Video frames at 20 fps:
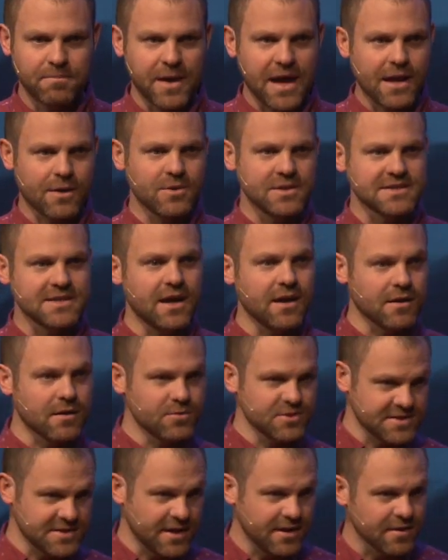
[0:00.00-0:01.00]
Back when Tiger
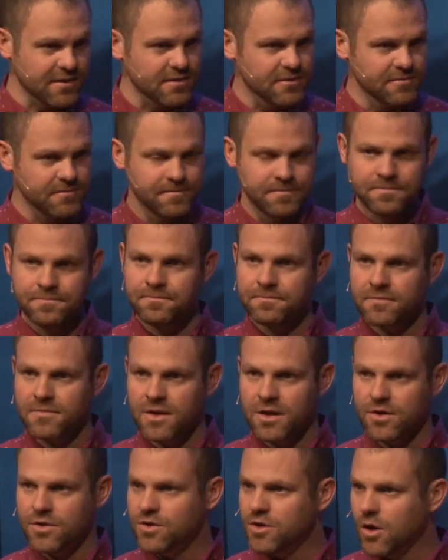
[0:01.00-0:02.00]
was Tiger,
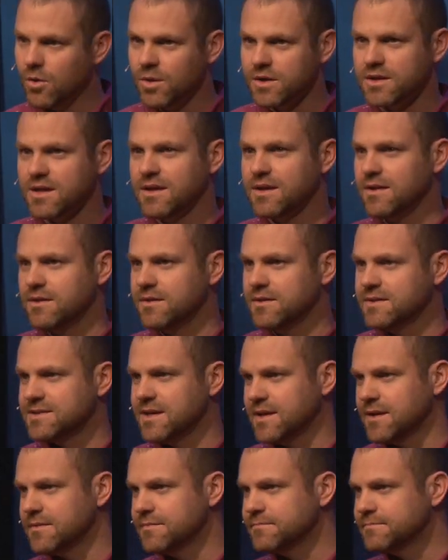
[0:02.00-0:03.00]
no one could get in his
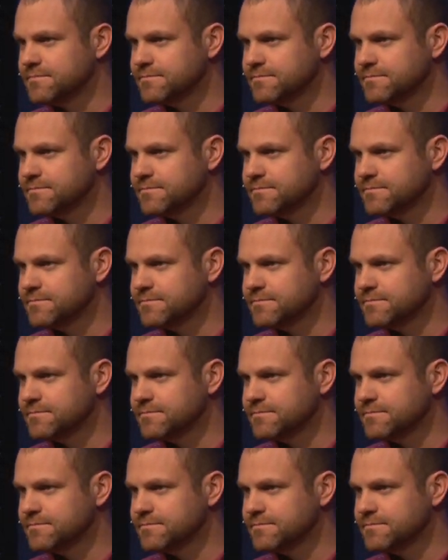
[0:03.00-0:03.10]
head.